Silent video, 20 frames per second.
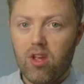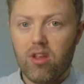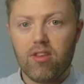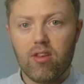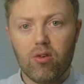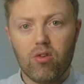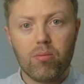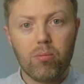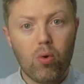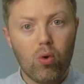
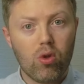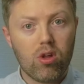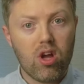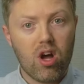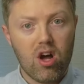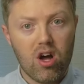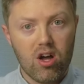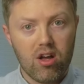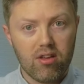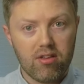So small
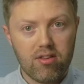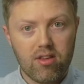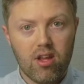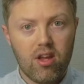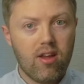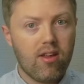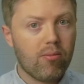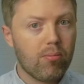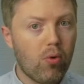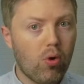cars,
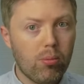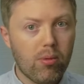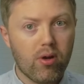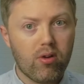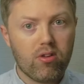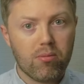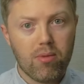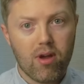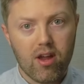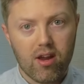small
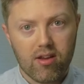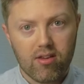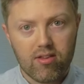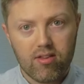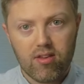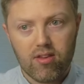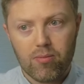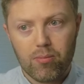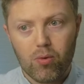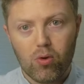motorbikes,
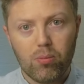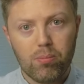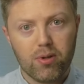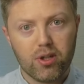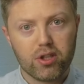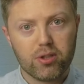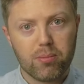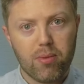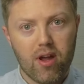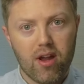small
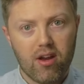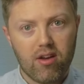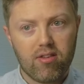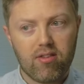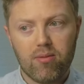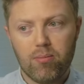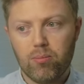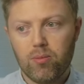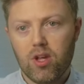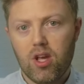push bikes,